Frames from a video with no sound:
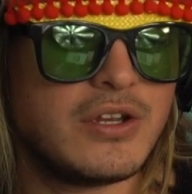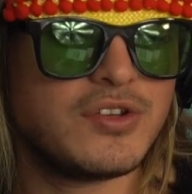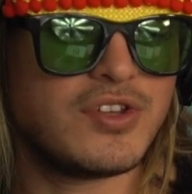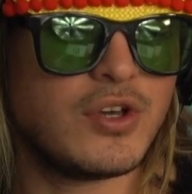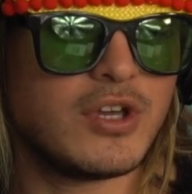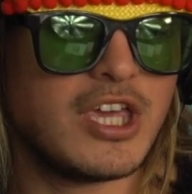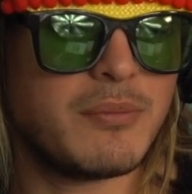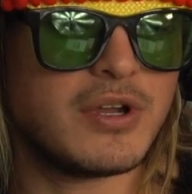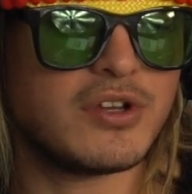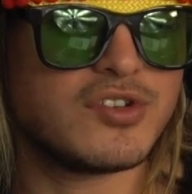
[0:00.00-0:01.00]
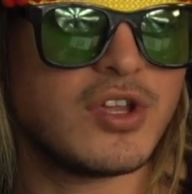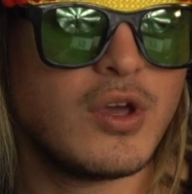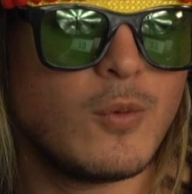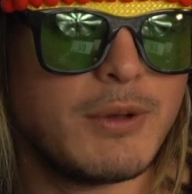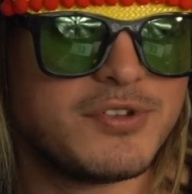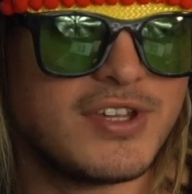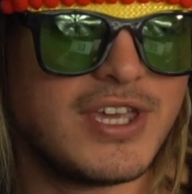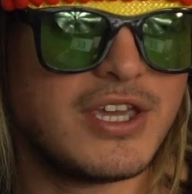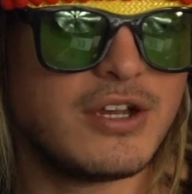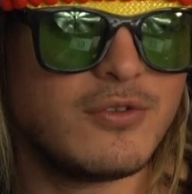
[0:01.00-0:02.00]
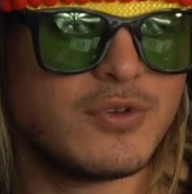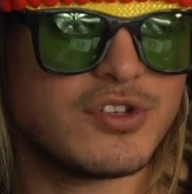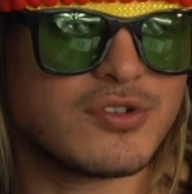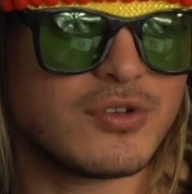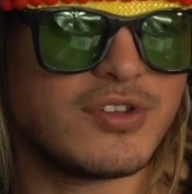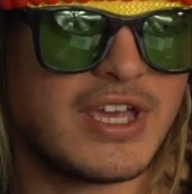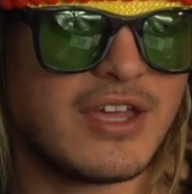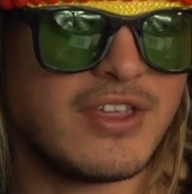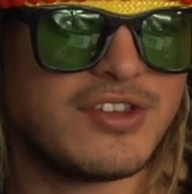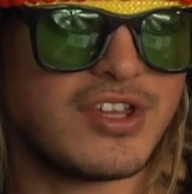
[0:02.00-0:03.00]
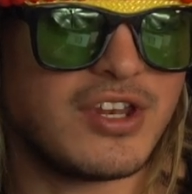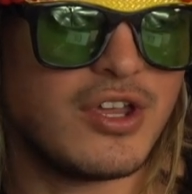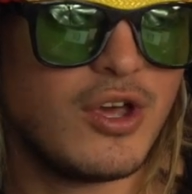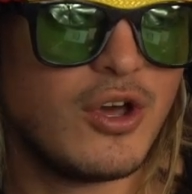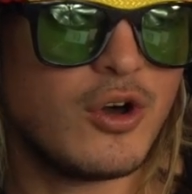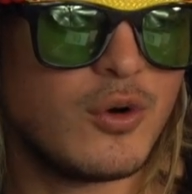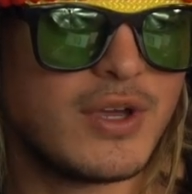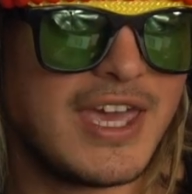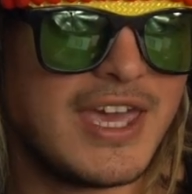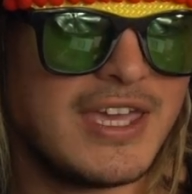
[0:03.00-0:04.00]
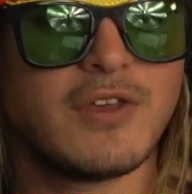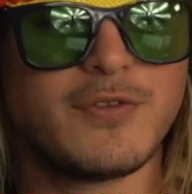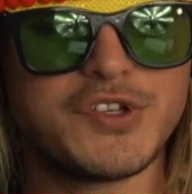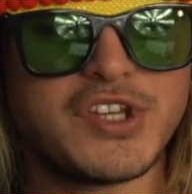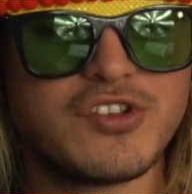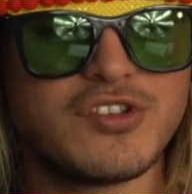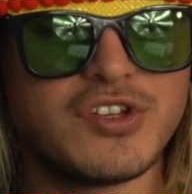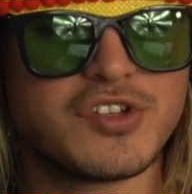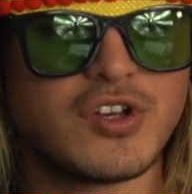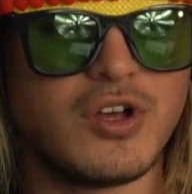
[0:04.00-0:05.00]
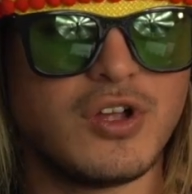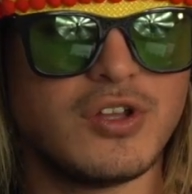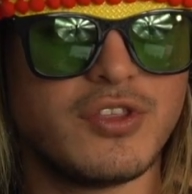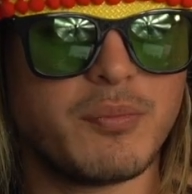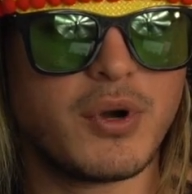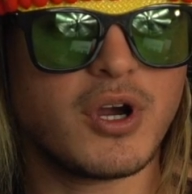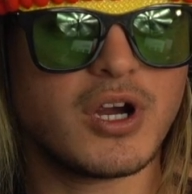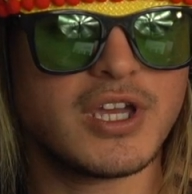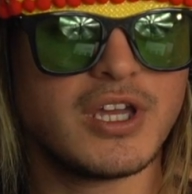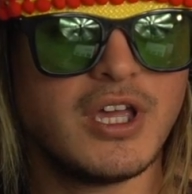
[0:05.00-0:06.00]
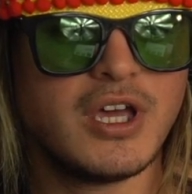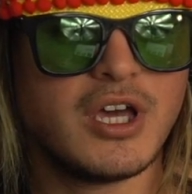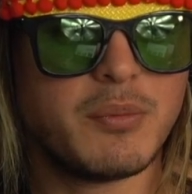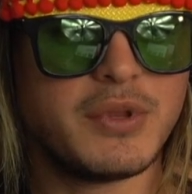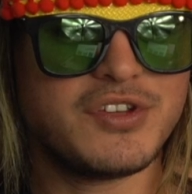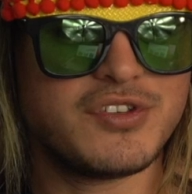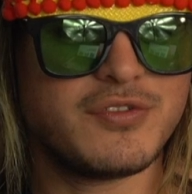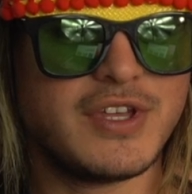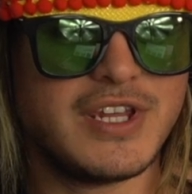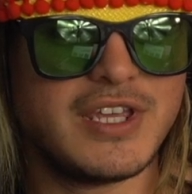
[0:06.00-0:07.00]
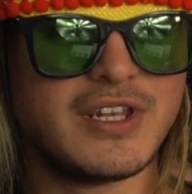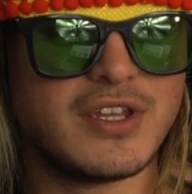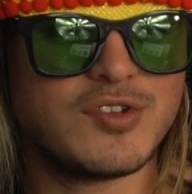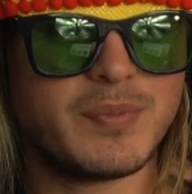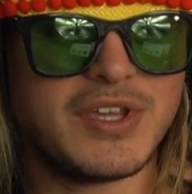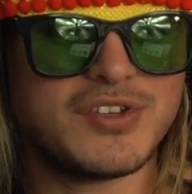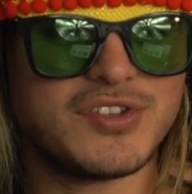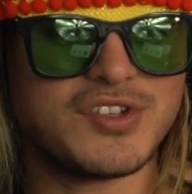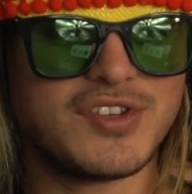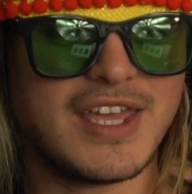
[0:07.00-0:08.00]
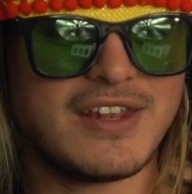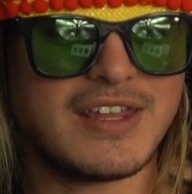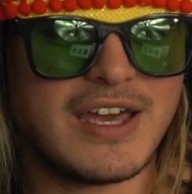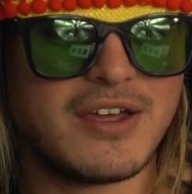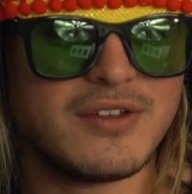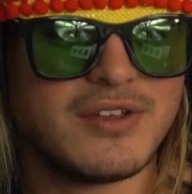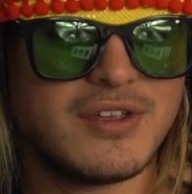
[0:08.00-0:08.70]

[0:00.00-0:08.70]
here's the OK Bears website here. If we scroll down, they said, OK. First section is called The Park, a place to fit in, a space to stand out.